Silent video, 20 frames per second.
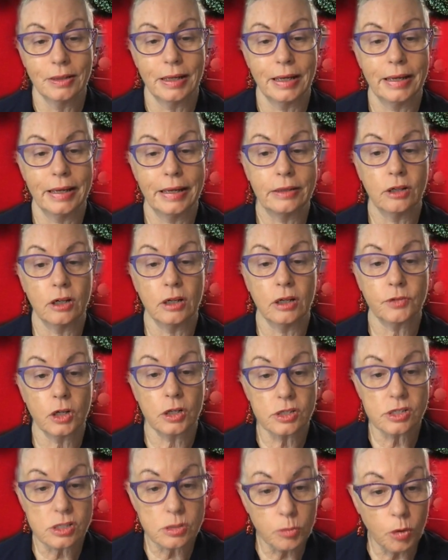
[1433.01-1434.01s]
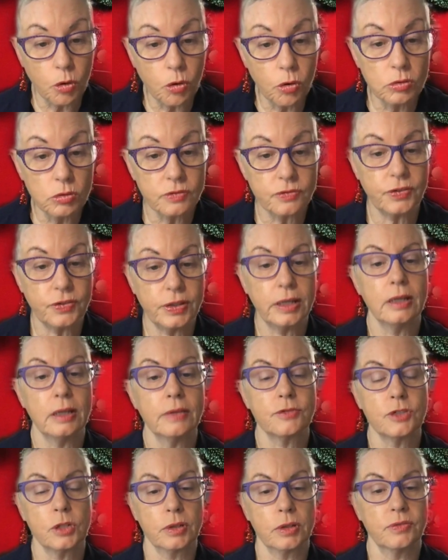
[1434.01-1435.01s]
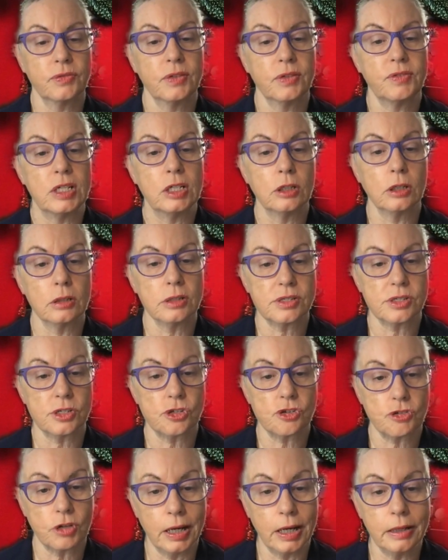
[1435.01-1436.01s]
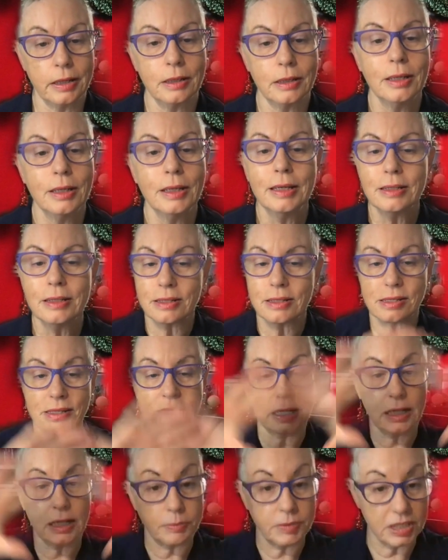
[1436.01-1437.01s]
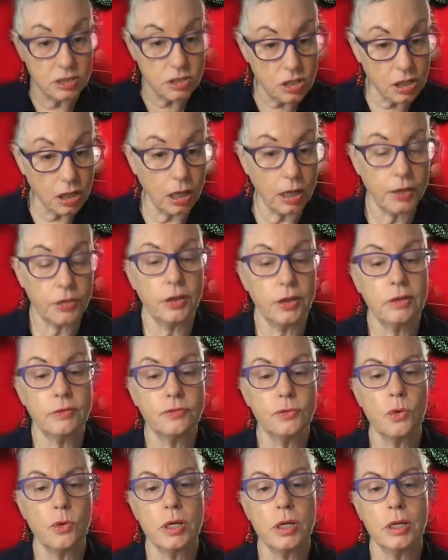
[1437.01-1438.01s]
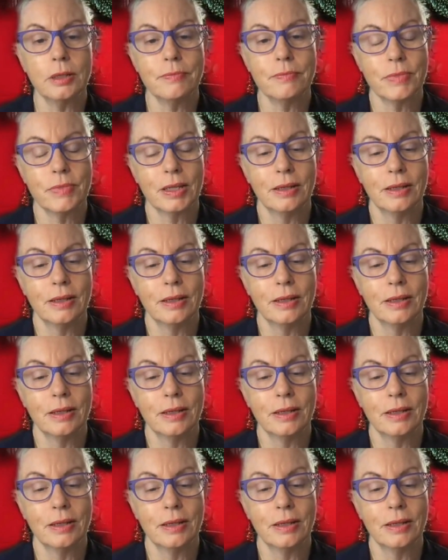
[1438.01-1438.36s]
And I've got a small fee of $250 Australian to set up the entire thing for you.